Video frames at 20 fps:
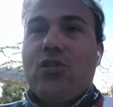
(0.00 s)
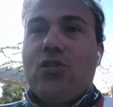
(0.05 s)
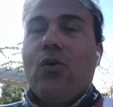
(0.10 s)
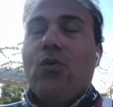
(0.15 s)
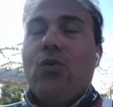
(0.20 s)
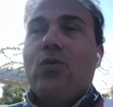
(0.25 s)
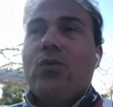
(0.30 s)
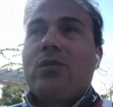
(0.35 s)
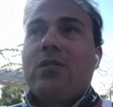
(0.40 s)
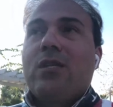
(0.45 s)
They
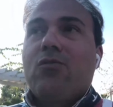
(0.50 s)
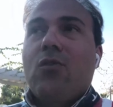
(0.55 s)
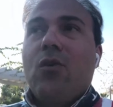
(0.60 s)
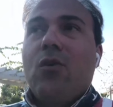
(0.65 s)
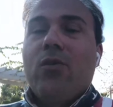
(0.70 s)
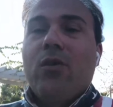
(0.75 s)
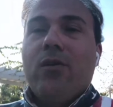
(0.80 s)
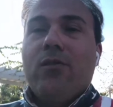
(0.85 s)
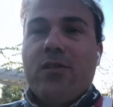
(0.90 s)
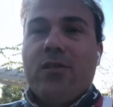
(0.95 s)
chose
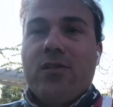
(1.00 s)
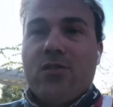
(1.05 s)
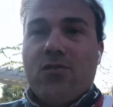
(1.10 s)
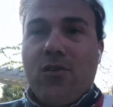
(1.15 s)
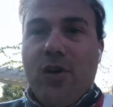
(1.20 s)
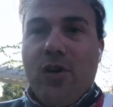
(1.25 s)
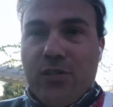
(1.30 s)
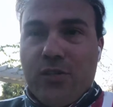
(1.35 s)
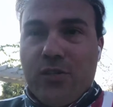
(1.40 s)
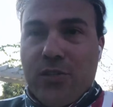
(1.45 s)
the road of
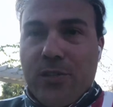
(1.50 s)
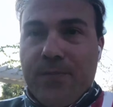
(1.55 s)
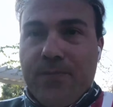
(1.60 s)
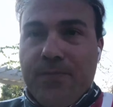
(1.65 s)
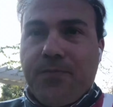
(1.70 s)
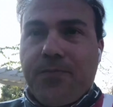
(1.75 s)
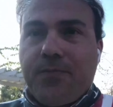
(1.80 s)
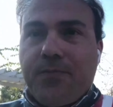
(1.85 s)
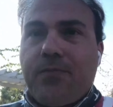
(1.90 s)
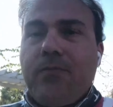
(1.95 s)

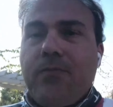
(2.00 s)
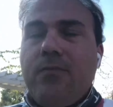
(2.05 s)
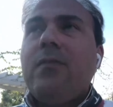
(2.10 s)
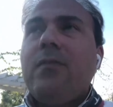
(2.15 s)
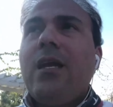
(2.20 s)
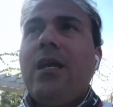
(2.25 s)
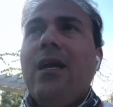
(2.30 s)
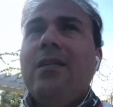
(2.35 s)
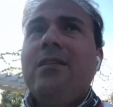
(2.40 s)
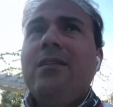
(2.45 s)
destruction.
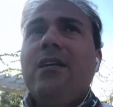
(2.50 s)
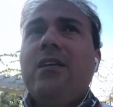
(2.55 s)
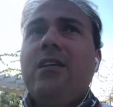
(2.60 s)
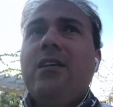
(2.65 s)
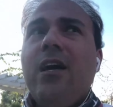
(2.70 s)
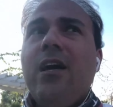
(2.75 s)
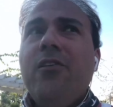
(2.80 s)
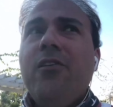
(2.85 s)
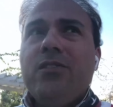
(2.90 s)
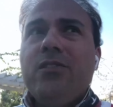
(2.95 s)

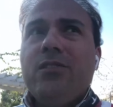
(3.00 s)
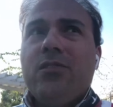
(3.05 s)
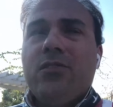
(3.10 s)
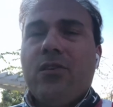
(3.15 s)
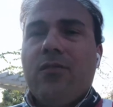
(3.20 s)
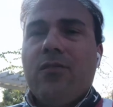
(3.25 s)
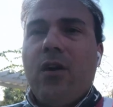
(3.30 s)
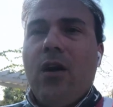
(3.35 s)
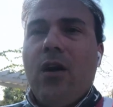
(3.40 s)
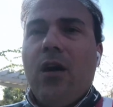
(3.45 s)
And the
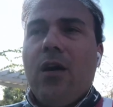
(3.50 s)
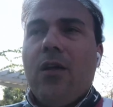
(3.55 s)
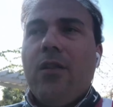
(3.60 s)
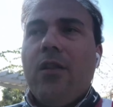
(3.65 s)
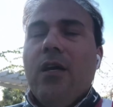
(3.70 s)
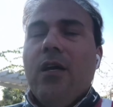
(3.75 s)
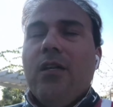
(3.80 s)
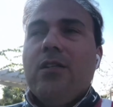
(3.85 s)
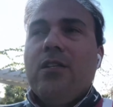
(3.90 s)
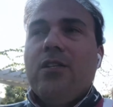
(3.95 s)
character of
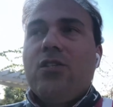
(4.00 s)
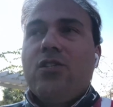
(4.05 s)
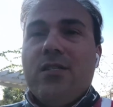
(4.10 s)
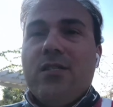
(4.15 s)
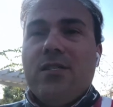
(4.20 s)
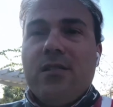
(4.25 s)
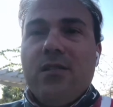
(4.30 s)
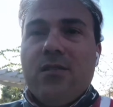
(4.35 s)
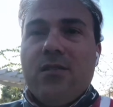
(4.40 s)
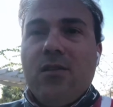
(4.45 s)
God, the
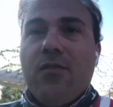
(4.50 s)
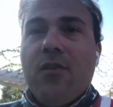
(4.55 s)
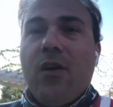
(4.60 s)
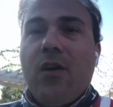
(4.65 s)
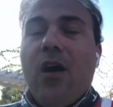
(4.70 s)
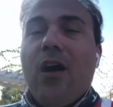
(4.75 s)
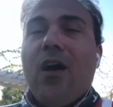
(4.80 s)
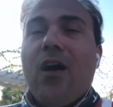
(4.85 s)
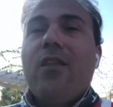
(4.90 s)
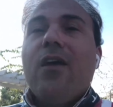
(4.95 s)
justice
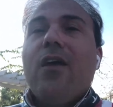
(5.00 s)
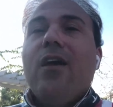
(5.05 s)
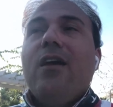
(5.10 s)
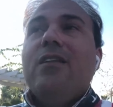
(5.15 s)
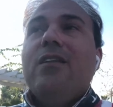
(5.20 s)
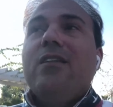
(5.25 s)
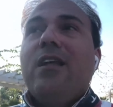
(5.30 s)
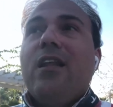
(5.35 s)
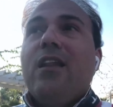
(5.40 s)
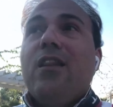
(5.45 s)
of God,
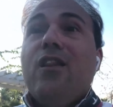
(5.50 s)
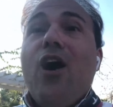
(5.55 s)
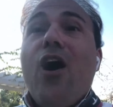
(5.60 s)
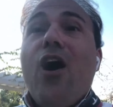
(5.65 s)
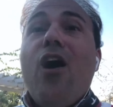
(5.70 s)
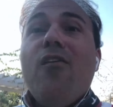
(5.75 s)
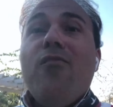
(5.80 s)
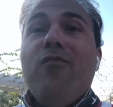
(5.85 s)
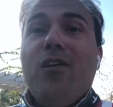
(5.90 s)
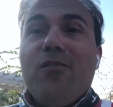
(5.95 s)
the
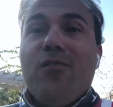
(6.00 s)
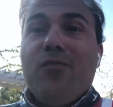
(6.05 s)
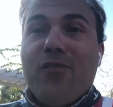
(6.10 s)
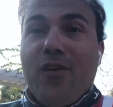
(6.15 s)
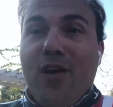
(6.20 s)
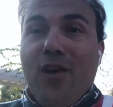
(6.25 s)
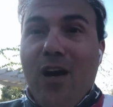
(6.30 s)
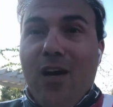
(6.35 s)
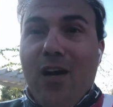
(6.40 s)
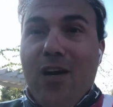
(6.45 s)
love
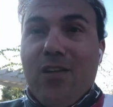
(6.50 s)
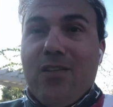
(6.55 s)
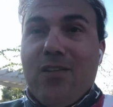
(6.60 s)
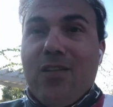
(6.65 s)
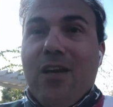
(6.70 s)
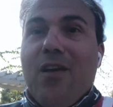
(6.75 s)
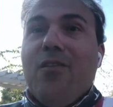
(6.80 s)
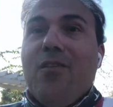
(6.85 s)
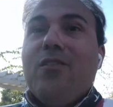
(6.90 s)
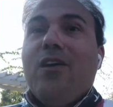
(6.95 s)
of
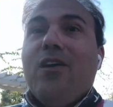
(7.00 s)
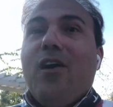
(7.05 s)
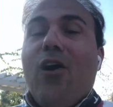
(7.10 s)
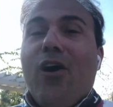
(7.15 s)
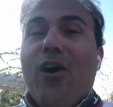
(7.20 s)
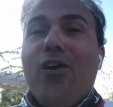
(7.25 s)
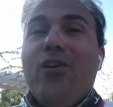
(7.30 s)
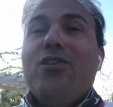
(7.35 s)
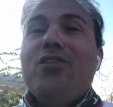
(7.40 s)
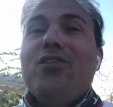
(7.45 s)
God,
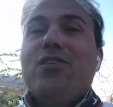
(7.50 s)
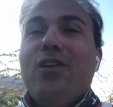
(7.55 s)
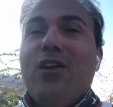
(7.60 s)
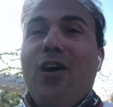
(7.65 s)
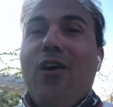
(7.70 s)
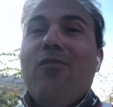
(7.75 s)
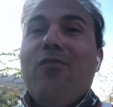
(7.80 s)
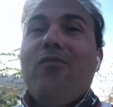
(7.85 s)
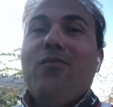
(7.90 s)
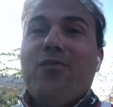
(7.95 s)
the
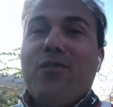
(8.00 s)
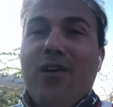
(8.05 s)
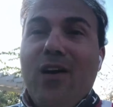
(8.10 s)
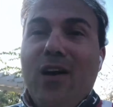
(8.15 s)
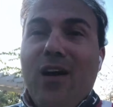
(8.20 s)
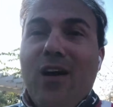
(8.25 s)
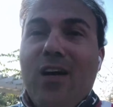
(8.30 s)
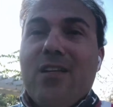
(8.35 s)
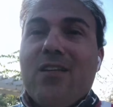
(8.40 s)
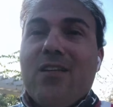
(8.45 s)
harsh love
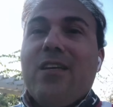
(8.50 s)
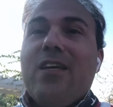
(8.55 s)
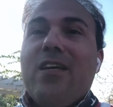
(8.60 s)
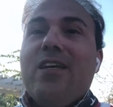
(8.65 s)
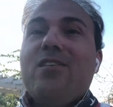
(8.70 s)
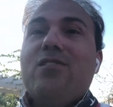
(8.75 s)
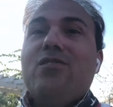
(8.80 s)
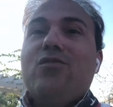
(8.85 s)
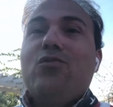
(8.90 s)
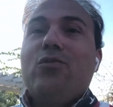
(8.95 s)
of God
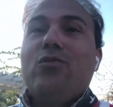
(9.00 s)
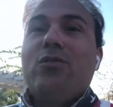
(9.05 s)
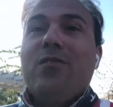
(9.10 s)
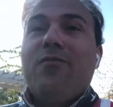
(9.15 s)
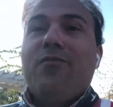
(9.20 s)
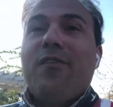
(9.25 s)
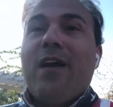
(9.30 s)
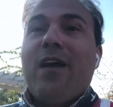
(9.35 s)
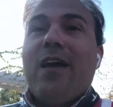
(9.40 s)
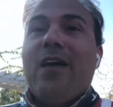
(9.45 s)
is
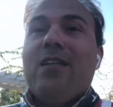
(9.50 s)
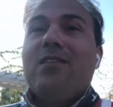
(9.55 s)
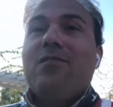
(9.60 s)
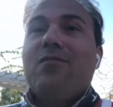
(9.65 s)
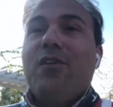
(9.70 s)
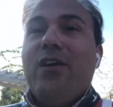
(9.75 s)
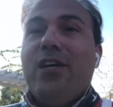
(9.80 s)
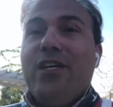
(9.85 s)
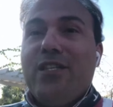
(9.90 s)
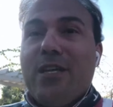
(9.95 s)
to
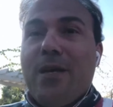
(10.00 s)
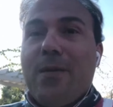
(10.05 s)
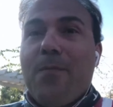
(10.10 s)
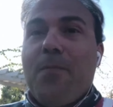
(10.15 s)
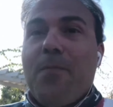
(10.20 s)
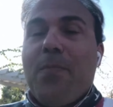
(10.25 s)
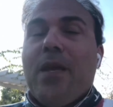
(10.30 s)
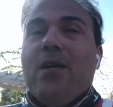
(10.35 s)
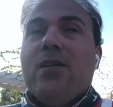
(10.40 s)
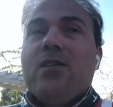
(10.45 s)
defend
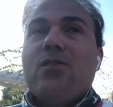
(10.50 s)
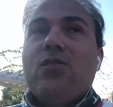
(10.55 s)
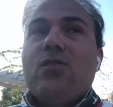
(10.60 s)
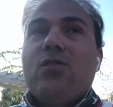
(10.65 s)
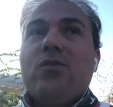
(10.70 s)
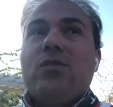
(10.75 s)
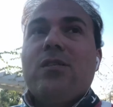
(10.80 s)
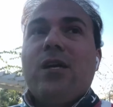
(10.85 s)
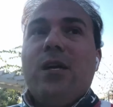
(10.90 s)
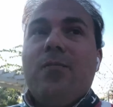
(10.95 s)
victims.
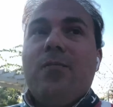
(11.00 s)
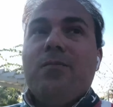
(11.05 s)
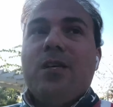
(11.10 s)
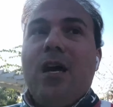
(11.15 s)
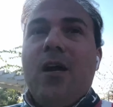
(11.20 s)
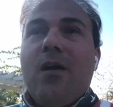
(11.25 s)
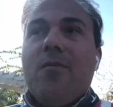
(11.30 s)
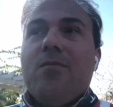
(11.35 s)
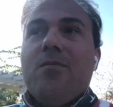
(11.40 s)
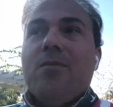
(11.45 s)
So
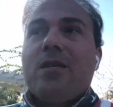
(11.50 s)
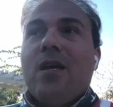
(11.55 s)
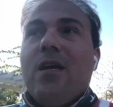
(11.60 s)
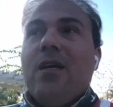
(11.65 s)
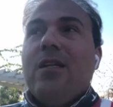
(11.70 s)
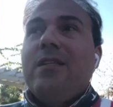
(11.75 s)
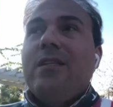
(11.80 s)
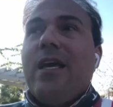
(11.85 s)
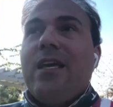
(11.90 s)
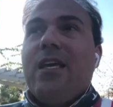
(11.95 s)

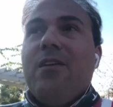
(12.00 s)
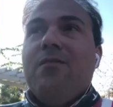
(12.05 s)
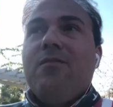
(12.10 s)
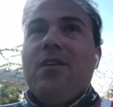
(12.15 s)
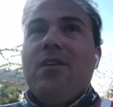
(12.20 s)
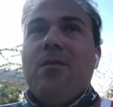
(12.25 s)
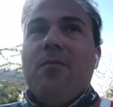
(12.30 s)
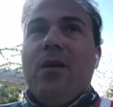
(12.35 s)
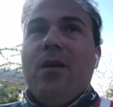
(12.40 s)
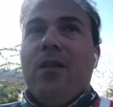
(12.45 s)
sometimes they
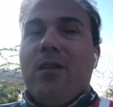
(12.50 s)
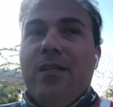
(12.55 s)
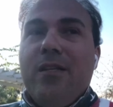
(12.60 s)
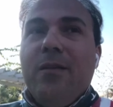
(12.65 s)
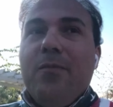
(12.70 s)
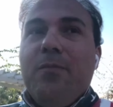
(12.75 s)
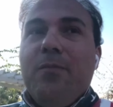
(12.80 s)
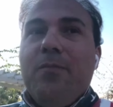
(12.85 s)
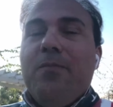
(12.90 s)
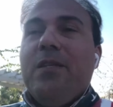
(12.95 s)
give them a
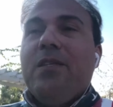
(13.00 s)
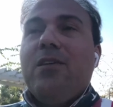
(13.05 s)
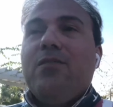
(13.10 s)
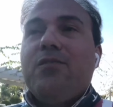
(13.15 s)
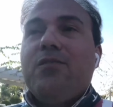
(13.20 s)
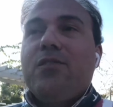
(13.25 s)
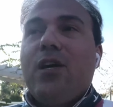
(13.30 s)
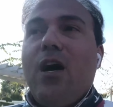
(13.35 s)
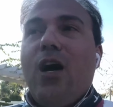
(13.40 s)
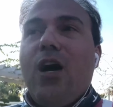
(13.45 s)
little
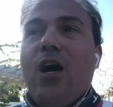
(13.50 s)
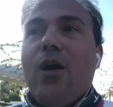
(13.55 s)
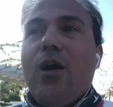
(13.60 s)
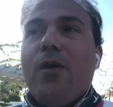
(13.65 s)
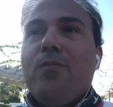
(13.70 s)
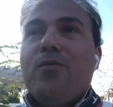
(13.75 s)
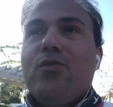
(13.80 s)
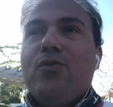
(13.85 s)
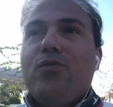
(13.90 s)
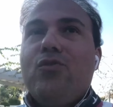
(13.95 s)
bit of
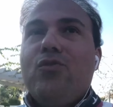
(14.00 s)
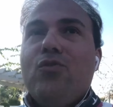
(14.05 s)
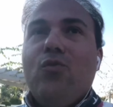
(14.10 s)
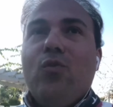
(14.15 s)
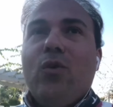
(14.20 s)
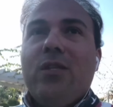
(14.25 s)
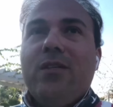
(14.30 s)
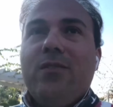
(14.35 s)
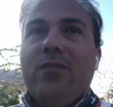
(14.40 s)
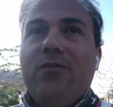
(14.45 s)
time to
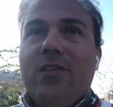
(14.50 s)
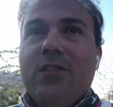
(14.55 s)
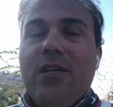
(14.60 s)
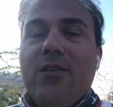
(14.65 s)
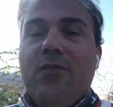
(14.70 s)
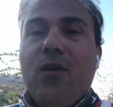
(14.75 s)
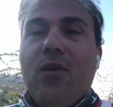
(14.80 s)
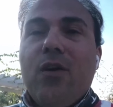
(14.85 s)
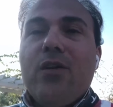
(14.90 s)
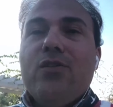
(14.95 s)
do
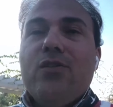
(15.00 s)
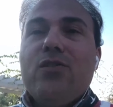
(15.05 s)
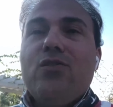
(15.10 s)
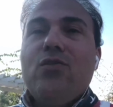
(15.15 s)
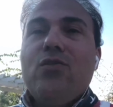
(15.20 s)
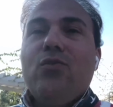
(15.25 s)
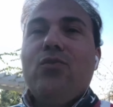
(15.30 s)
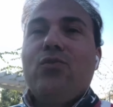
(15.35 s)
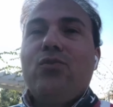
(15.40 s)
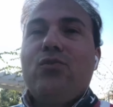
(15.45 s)
whatever they want
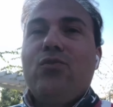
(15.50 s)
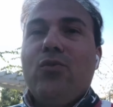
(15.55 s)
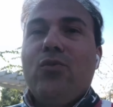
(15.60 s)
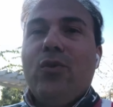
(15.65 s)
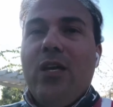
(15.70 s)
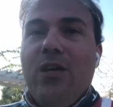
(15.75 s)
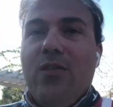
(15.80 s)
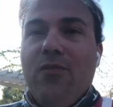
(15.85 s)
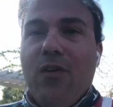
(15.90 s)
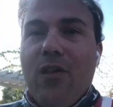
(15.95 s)
to do, to
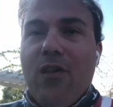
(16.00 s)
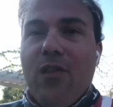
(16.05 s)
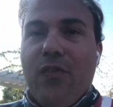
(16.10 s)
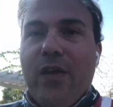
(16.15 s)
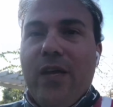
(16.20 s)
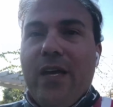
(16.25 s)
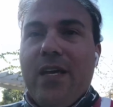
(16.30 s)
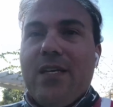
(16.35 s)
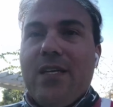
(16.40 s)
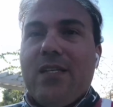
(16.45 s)
do
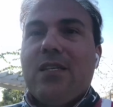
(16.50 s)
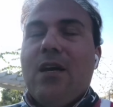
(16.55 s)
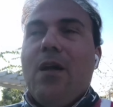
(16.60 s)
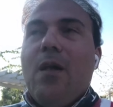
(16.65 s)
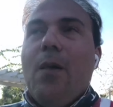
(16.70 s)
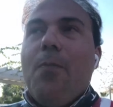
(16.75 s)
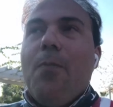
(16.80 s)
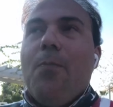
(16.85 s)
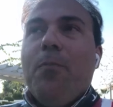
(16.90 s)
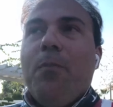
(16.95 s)
evil
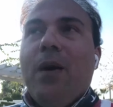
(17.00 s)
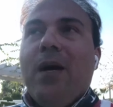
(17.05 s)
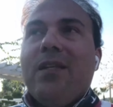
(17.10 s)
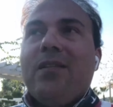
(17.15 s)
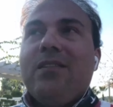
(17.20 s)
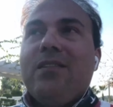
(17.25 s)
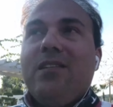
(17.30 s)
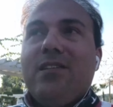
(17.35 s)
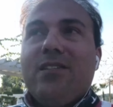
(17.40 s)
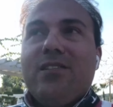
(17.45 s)
things,
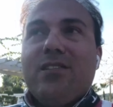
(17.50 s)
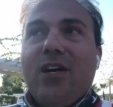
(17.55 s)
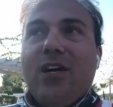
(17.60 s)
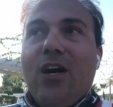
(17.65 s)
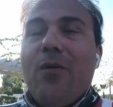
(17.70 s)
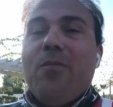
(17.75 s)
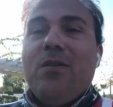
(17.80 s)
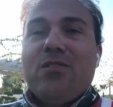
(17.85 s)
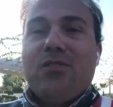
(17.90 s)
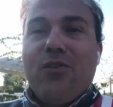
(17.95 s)
but their
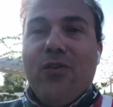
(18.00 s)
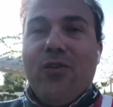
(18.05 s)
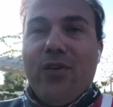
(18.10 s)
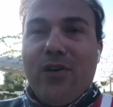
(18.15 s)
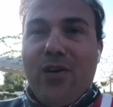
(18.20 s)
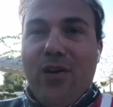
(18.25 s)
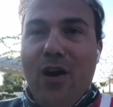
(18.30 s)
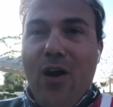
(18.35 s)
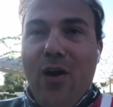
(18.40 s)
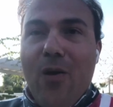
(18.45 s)
time is
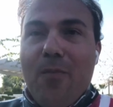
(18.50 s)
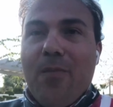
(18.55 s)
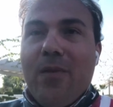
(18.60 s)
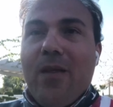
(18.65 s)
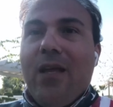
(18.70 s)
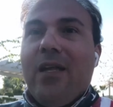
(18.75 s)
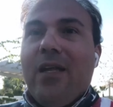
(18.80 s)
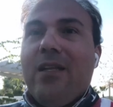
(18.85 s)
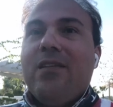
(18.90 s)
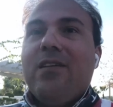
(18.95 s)
going to come.